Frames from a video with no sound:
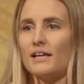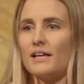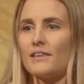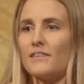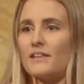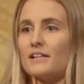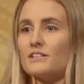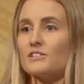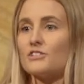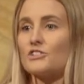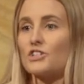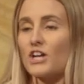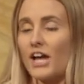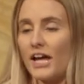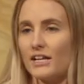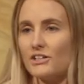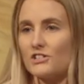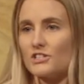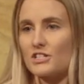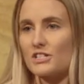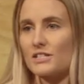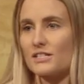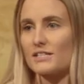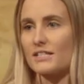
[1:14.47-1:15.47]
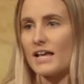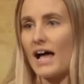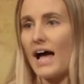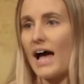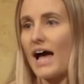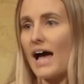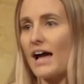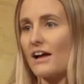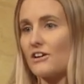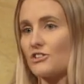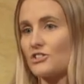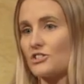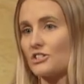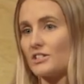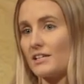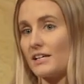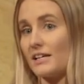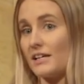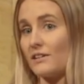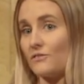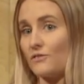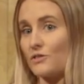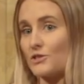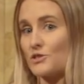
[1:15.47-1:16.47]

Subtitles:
these changes are actually in